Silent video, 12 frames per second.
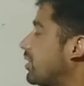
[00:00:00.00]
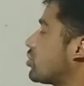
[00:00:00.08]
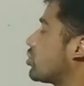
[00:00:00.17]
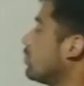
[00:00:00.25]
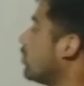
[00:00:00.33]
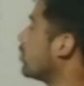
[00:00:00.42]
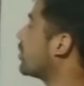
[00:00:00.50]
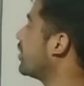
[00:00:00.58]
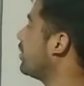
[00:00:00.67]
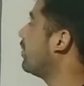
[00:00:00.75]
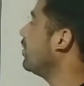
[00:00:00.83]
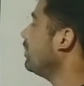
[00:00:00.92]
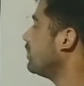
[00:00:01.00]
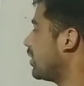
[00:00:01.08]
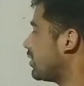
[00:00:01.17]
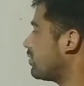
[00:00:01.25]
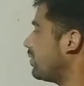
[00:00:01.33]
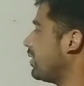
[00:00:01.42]
smooth table.
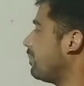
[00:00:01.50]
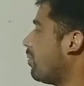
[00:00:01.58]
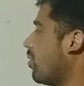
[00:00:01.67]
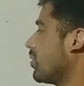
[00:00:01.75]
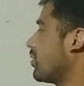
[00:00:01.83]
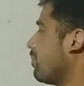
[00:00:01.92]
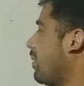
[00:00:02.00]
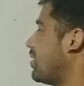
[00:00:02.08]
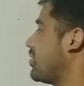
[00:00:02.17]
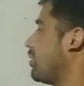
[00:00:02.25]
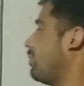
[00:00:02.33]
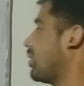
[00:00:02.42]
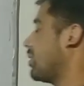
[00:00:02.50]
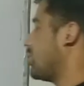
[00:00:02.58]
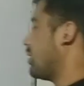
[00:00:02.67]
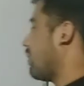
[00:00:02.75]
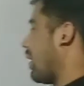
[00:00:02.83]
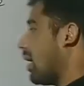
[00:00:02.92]
It's very important to mention
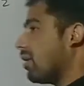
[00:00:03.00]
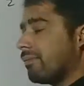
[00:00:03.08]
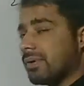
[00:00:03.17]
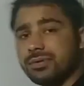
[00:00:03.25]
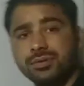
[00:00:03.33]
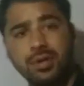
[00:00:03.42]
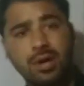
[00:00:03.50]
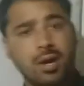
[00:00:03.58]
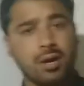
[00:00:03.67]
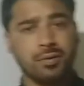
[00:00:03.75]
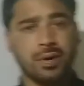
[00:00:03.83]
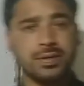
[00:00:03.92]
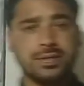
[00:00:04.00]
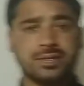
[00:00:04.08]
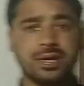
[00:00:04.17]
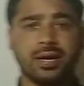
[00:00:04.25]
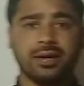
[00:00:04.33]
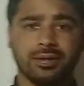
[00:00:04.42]
because it will help us to
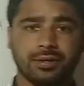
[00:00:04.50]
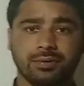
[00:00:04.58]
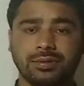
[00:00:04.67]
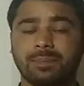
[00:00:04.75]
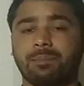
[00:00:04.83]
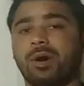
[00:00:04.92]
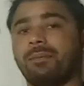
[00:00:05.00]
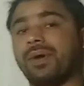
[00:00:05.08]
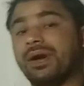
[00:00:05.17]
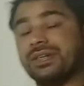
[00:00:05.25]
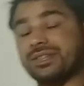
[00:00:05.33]
understand, give the proper